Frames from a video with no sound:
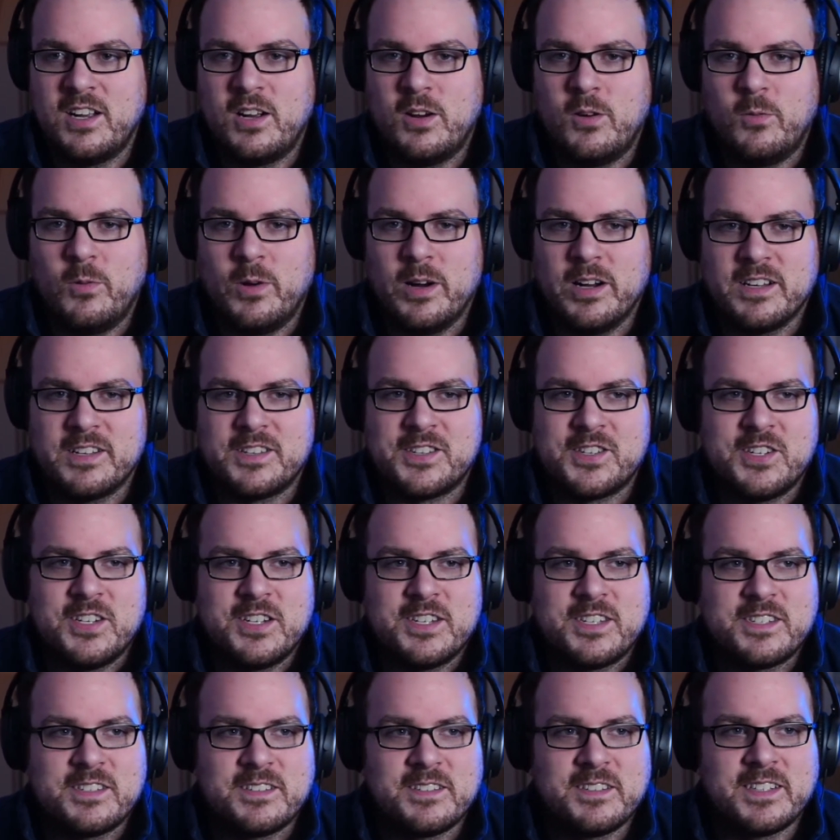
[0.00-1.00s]
where it's
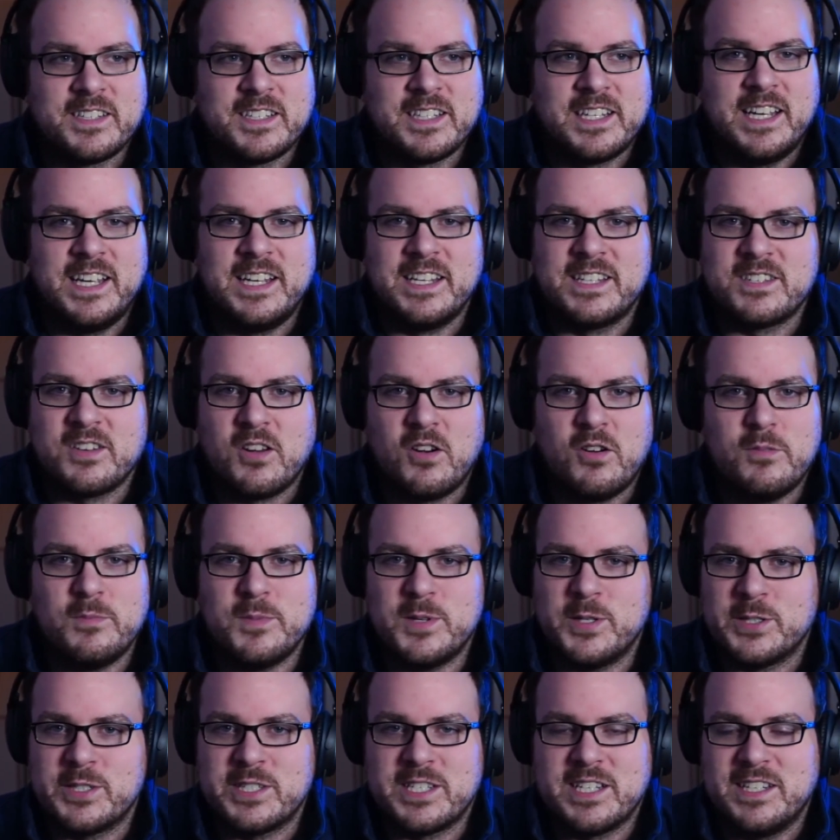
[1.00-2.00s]
just, it's
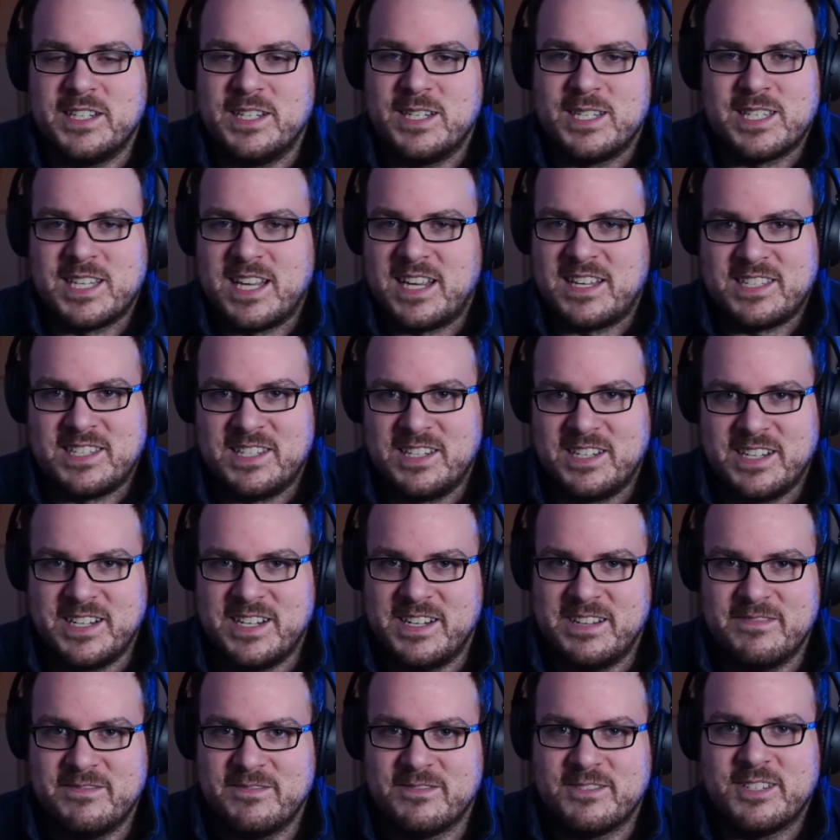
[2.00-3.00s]
almost a
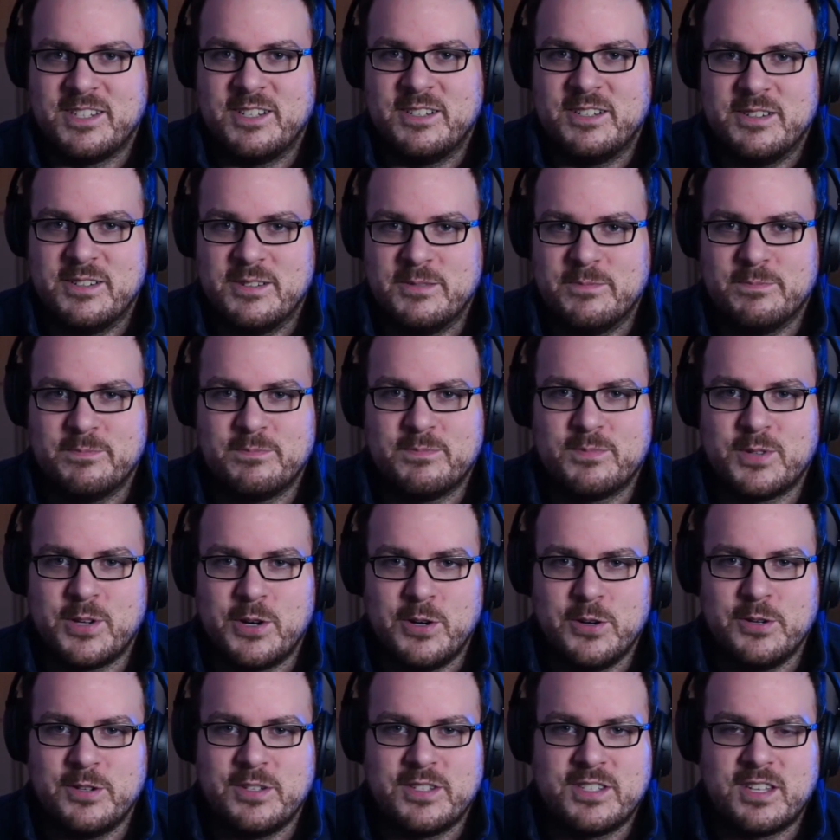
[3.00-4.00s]
necessity to
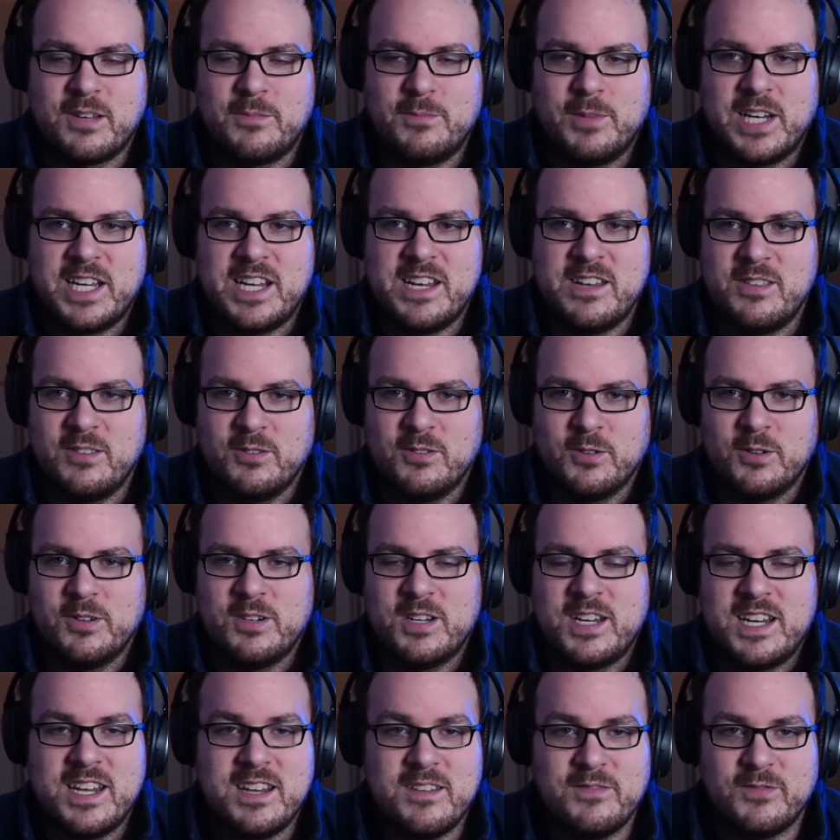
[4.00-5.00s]
turn somebody either
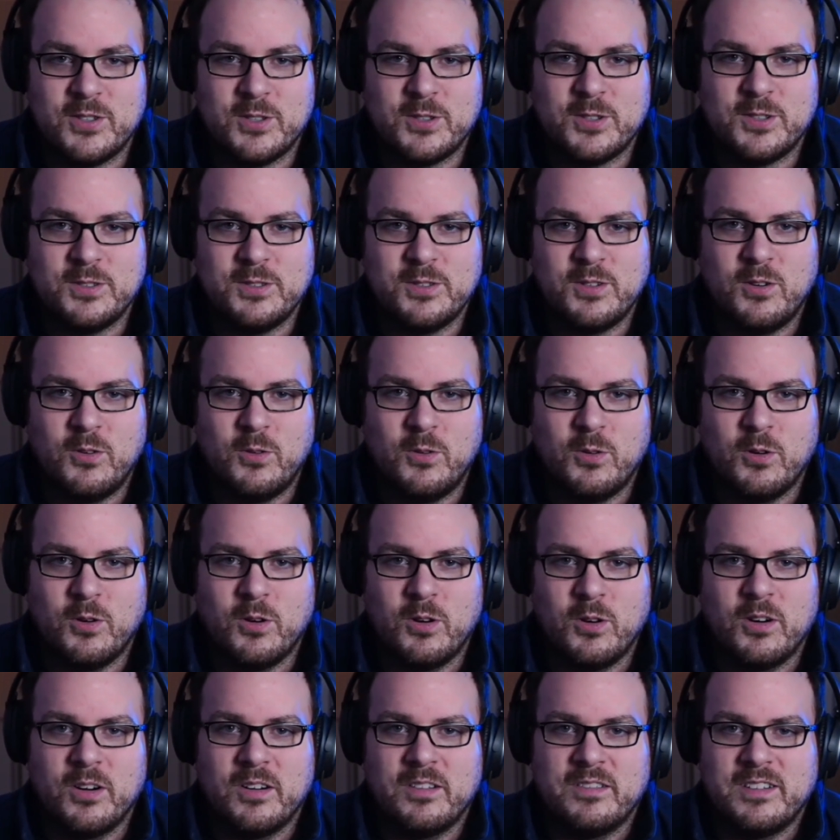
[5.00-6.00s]
evil
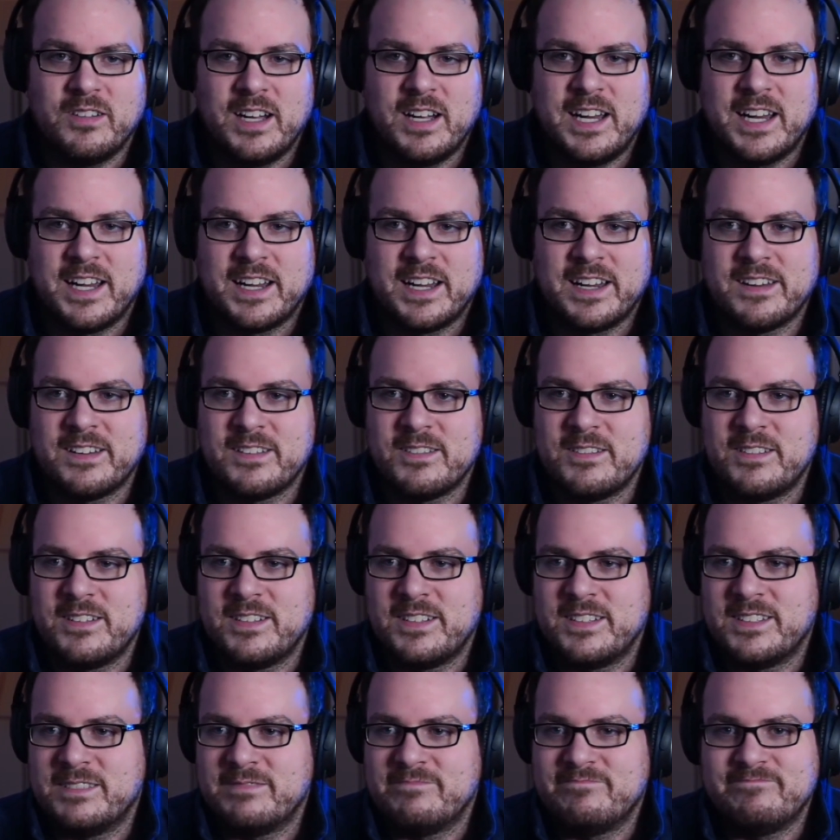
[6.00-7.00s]
or, like,
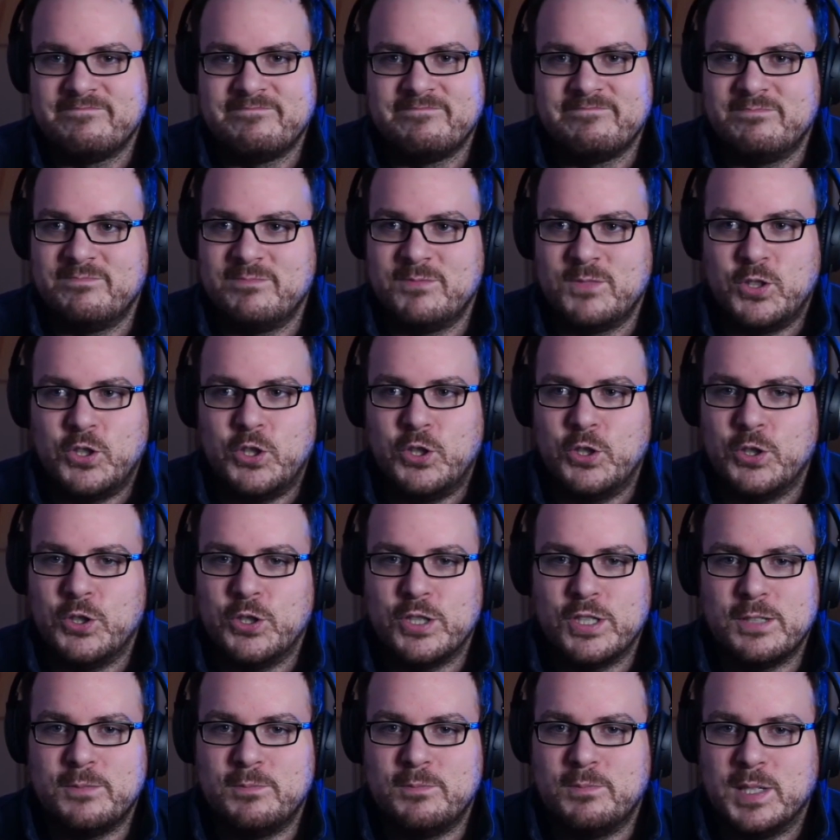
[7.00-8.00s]

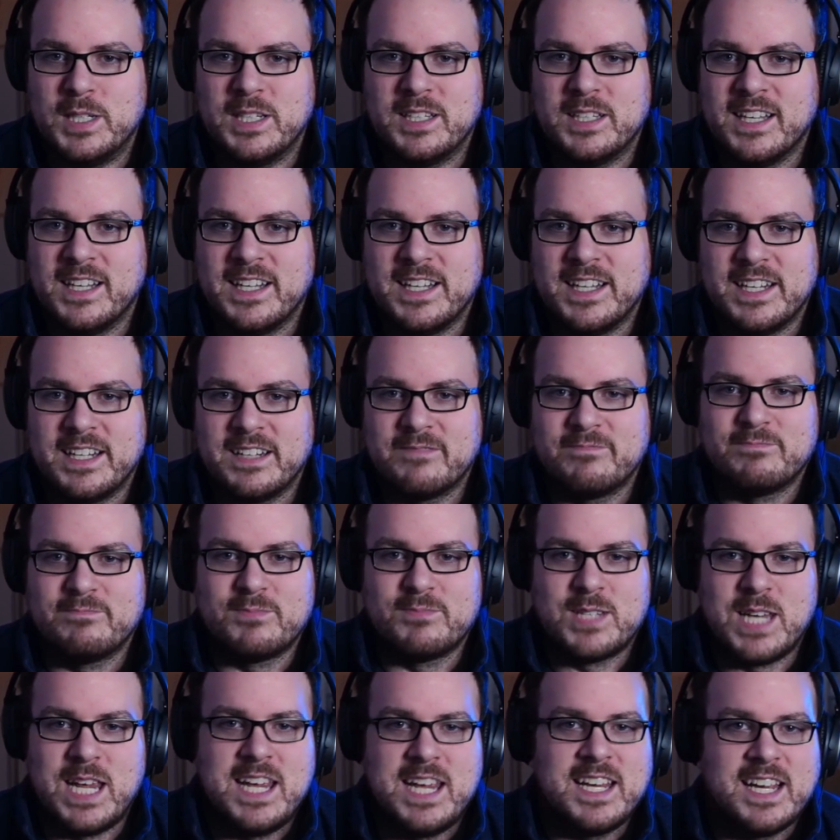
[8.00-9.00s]
good, but, like,
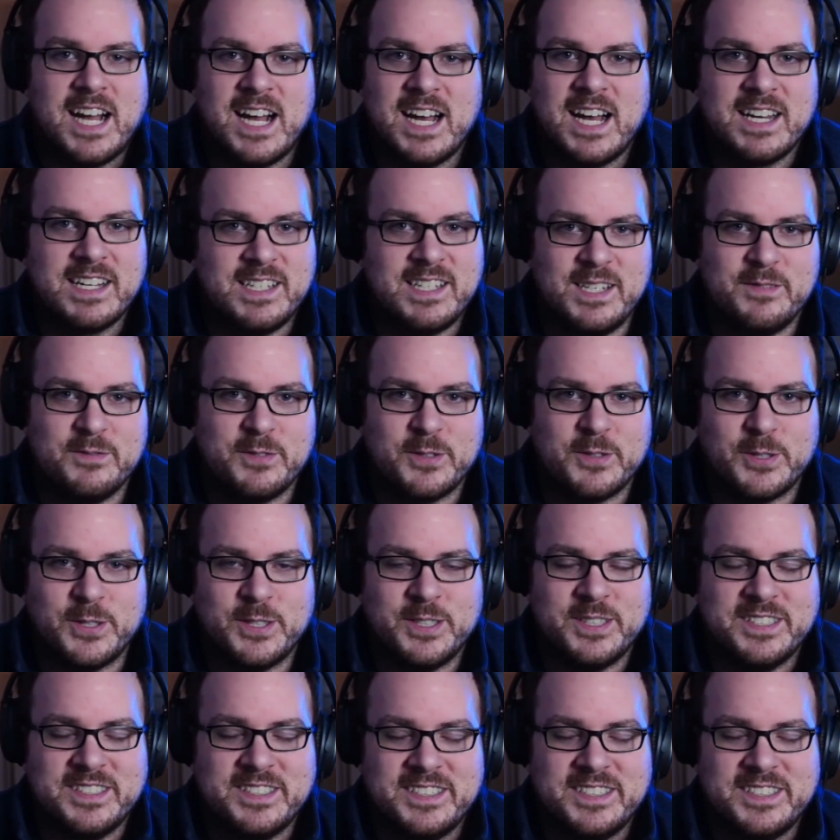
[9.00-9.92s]
take on evil?